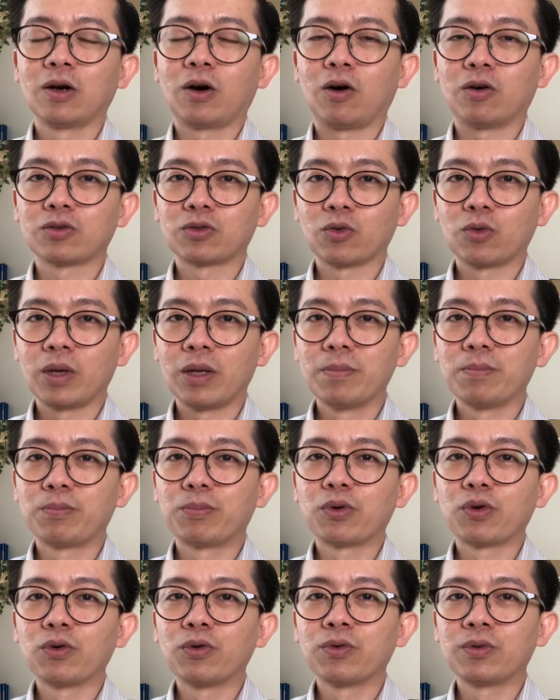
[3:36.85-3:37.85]
or to
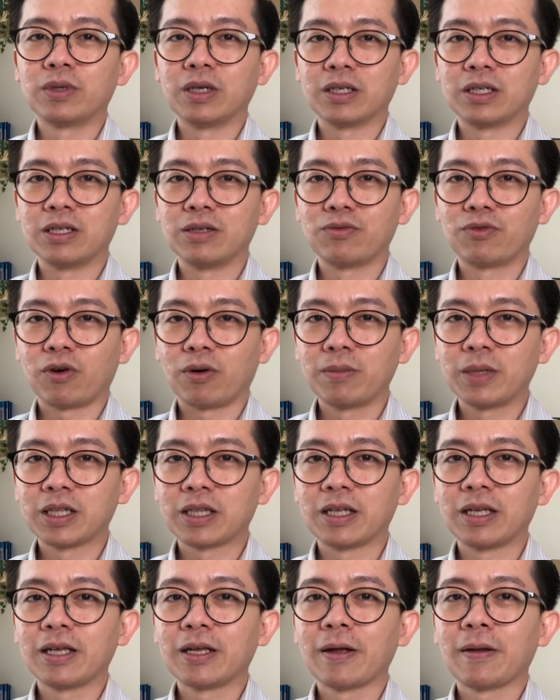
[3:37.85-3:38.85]
improve the
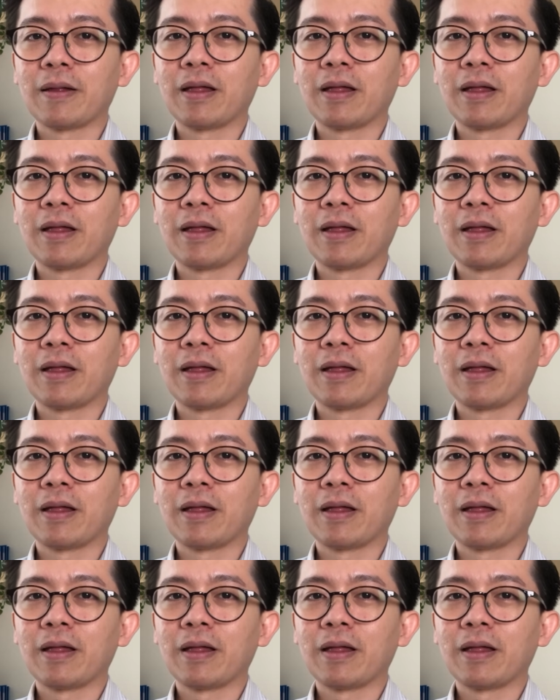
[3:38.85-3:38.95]
deformity,